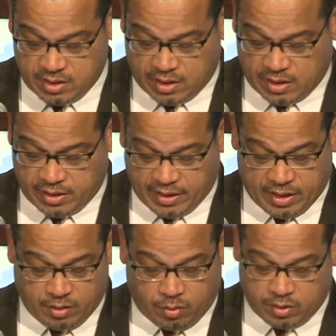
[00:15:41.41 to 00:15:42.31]

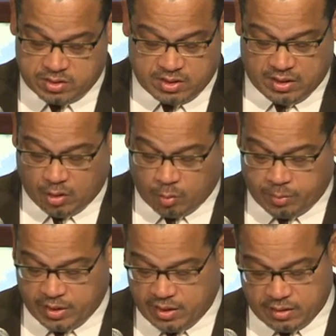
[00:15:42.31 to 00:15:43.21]
And of course, the
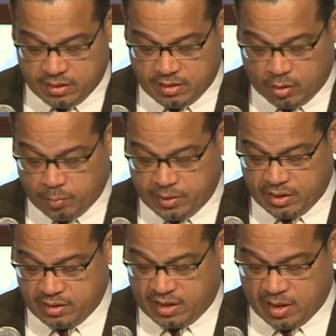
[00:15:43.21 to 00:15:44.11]
opening
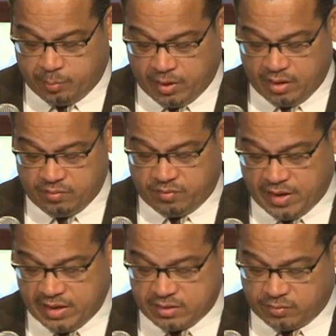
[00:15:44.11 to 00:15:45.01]
of the campaign
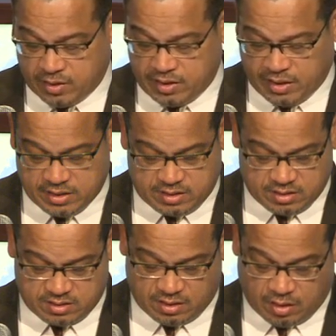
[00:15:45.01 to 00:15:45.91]
finance floodgates
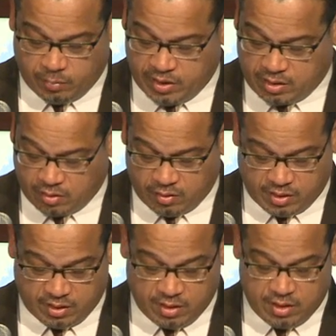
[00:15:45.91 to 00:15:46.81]
has already occurred,
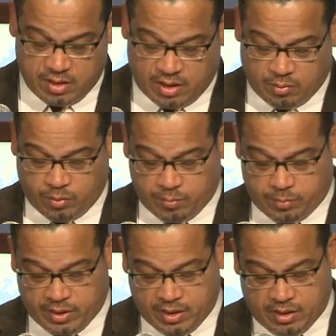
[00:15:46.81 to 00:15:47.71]
and we're
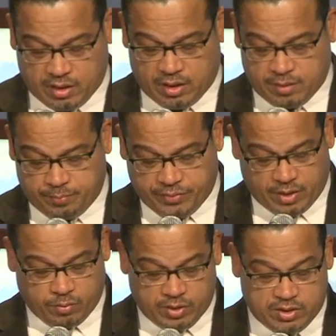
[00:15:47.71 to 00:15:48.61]
being
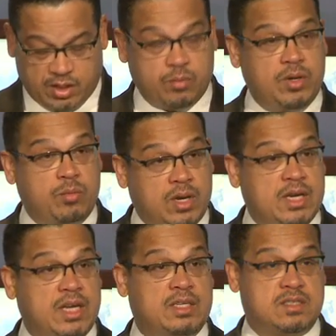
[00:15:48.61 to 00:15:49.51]
and we really
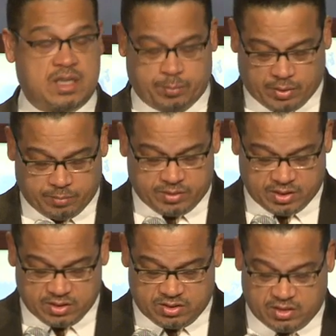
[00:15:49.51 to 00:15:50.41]
need to step up to
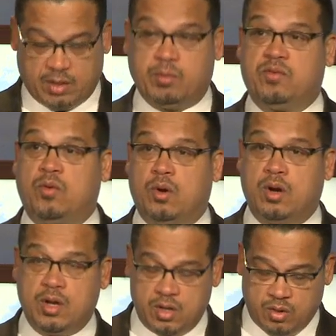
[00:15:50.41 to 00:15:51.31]
this thing before
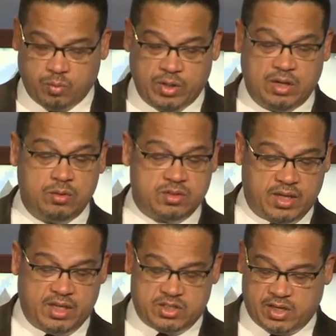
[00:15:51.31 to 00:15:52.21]
we lose
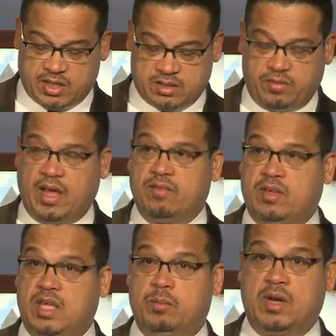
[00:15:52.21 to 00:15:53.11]
any chance of
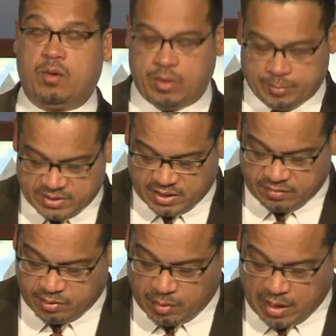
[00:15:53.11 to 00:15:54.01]
keeping our
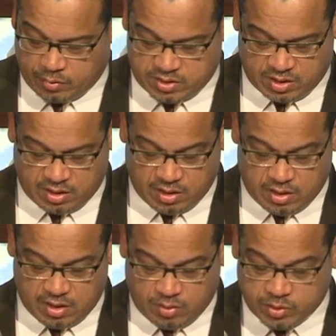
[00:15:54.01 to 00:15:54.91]
representative democracy.
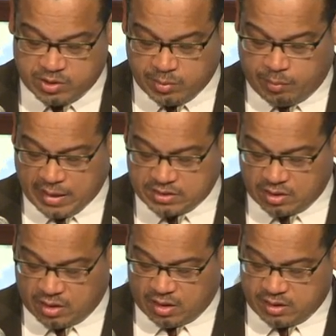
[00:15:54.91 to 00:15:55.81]
We should be passing
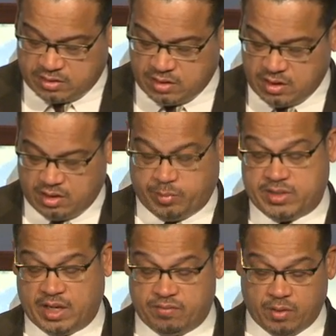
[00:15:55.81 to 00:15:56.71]
laws that
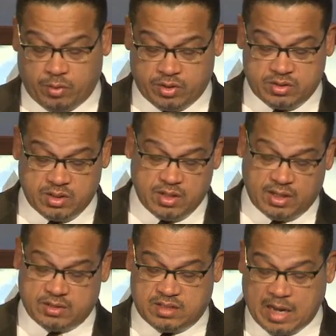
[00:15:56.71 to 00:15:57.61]
protect voters
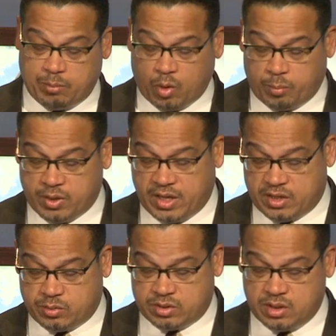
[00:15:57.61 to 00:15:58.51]
and stop corporate
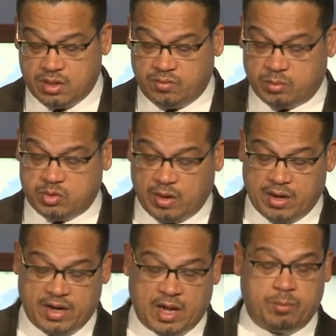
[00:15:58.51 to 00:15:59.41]
interests from
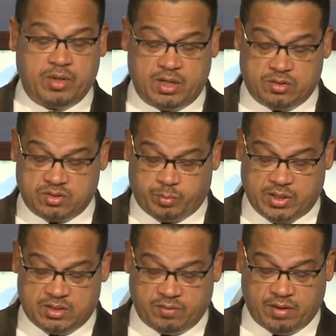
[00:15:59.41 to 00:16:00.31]
drowning out political
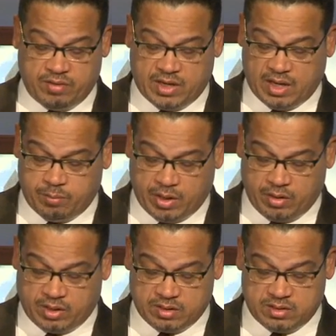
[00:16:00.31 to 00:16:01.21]
speech of everyday
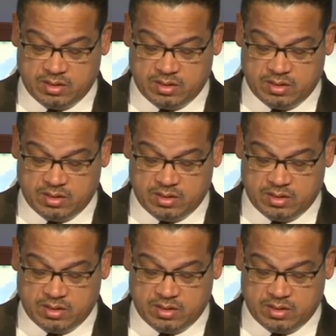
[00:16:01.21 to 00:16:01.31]
Americans.